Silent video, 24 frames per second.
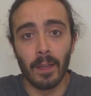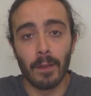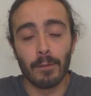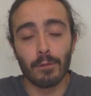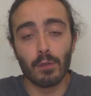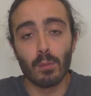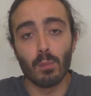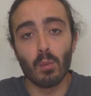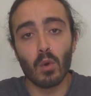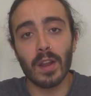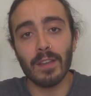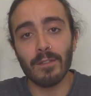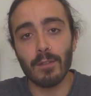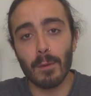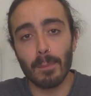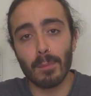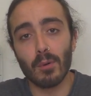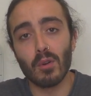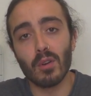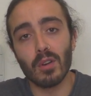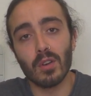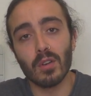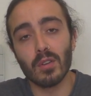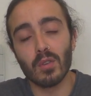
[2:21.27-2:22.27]
from whatever
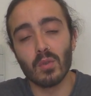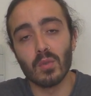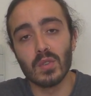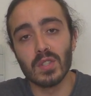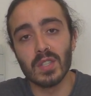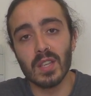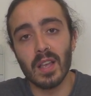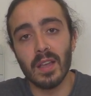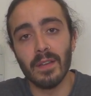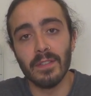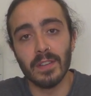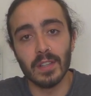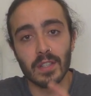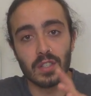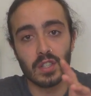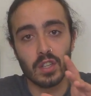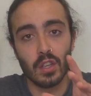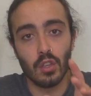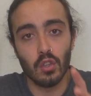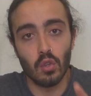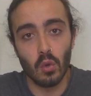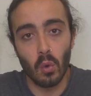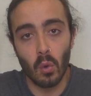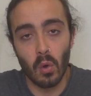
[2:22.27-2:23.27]
product or
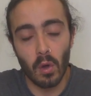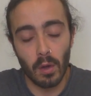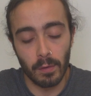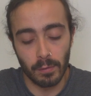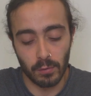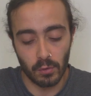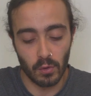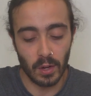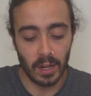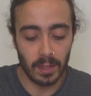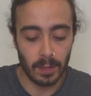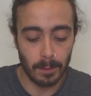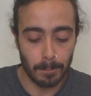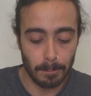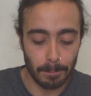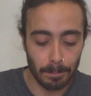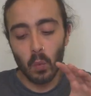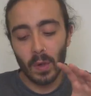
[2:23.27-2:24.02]
service you're offering them?